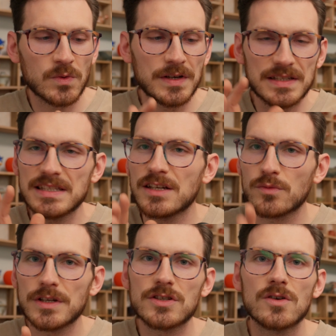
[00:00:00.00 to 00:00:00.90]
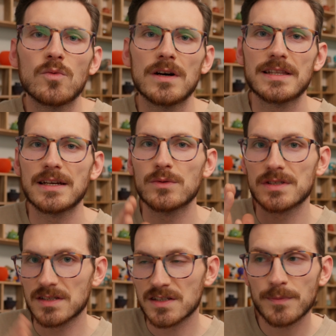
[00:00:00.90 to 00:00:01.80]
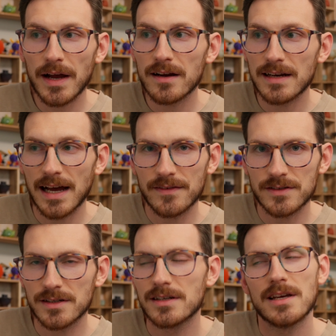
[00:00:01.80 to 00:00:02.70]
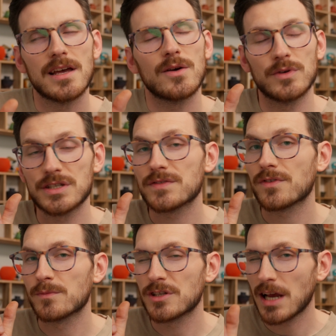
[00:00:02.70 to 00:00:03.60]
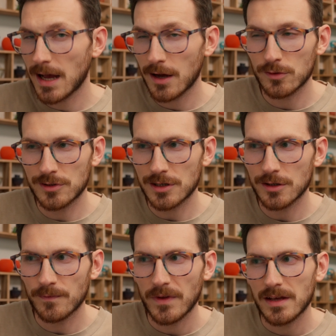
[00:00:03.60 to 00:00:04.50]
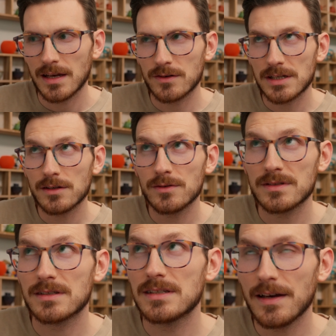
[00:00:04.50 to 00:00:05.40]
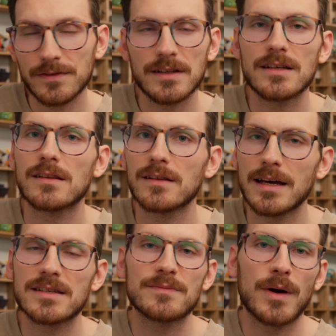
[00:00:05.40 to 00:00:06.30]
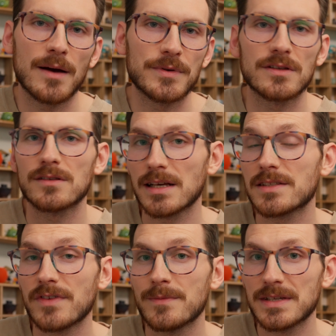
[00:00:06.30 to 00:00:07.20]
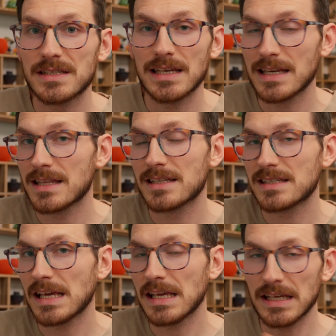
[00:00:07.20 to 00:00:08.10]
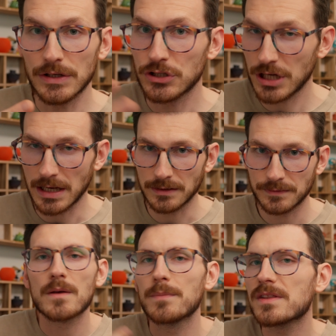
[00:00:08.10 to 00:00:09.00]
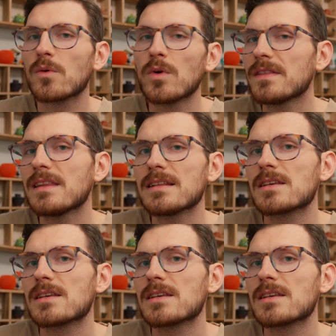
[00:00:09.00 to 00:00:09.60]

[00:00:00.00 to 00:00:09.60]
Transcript: one is the original one that it was inspired after, which is from Chaozhou. Now, Chaozhou is definitely a less popular, less famous city than, say, Yixing. But the one thing